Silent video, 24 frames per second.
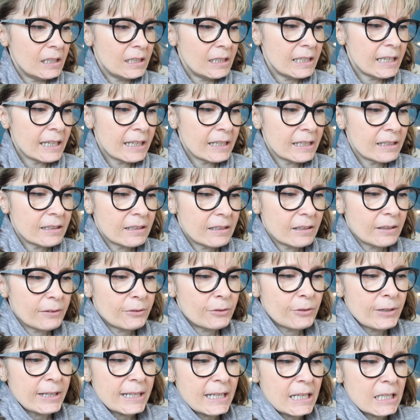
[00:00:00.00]
yeah,
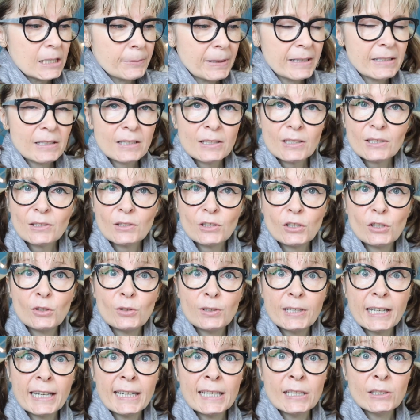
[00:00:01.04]
I've already spent 2
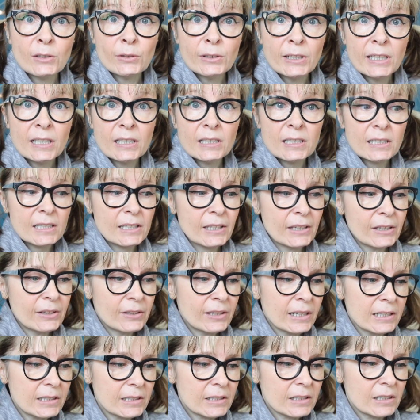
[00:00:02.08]
days on it, so
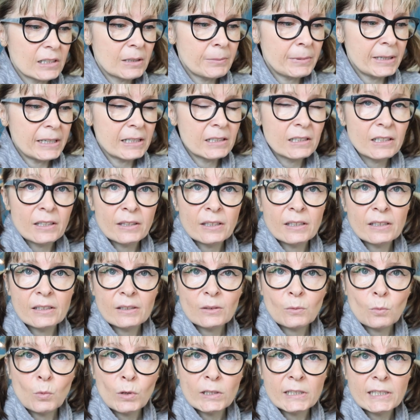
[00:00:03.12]
that's going to be
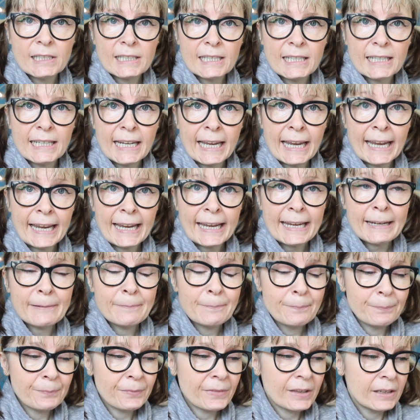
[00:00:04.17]
another one today.
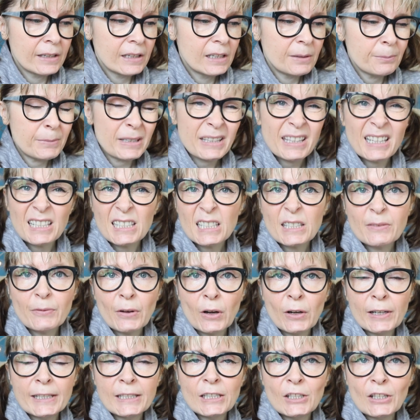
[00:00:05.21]
But that's
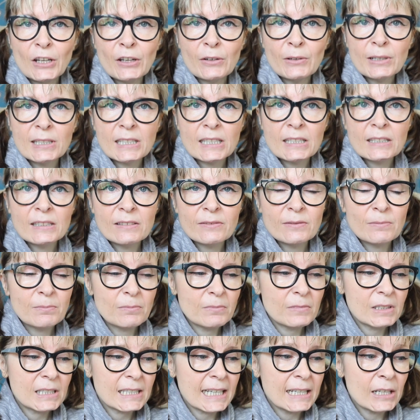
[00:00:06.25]
fine, you know, as I
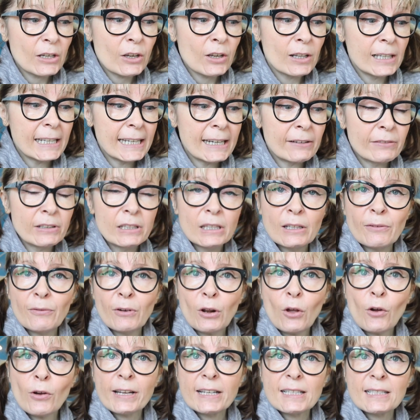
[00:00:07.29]
said earlier in the
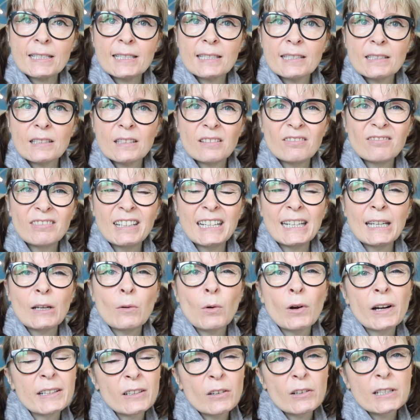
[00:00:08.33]
vlog, it's really
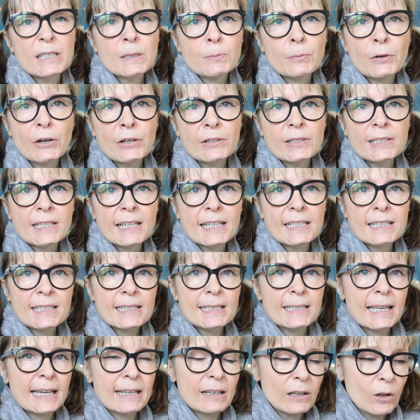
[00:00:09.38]
quite a nice process
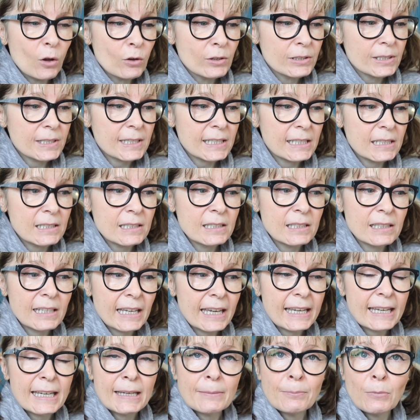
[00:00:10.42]
to get lost in
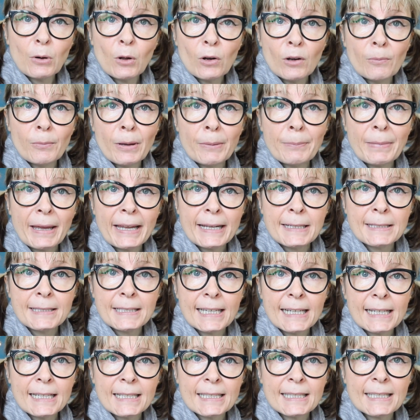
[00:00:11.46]
a polymer
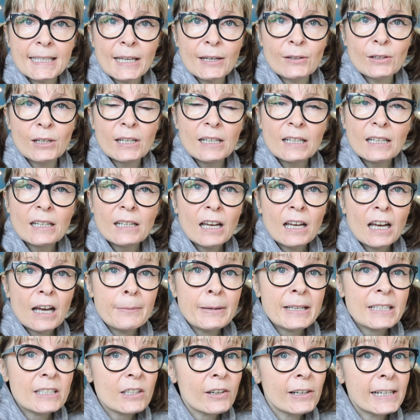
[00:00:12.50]
painting, so I'm
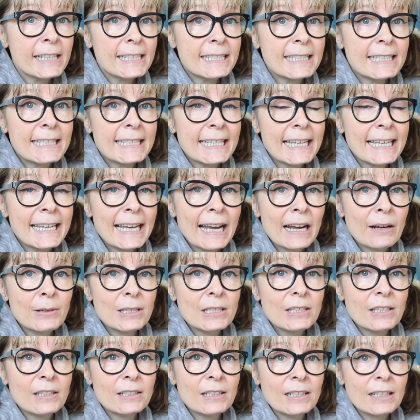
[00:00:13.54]
excited to see how
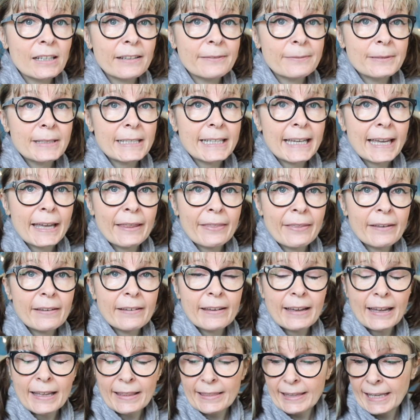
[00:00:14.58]
it's going to come
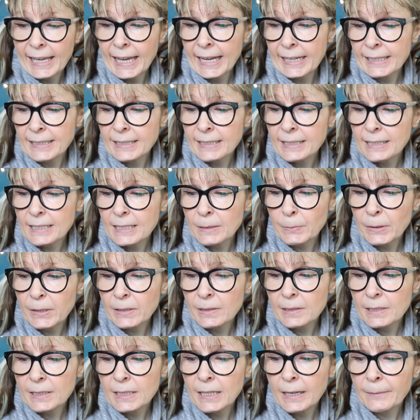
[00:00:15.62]
together at the ends.
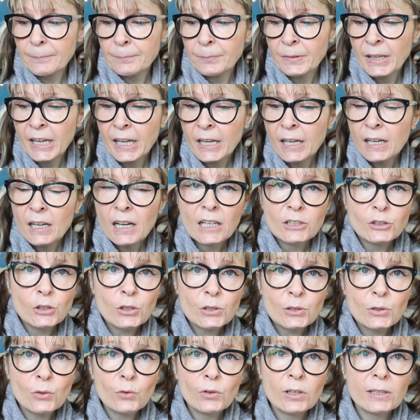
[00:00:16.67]
But I
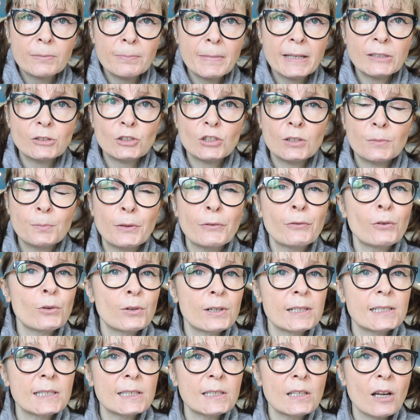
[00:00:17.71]
just thought I'd mention
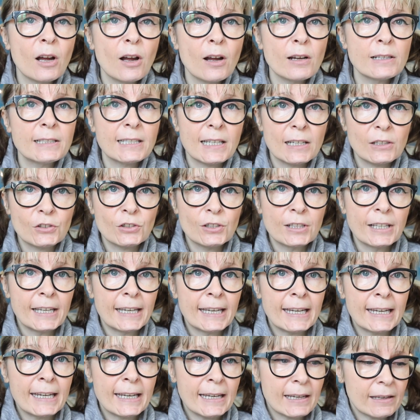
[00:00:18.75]
before I start
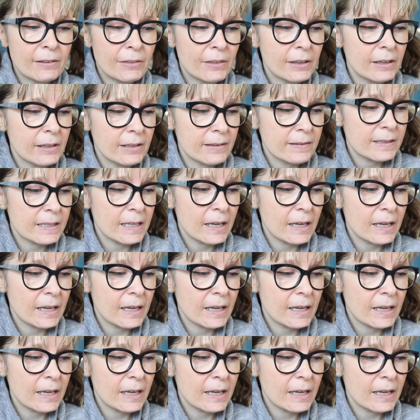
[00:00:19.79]
actually that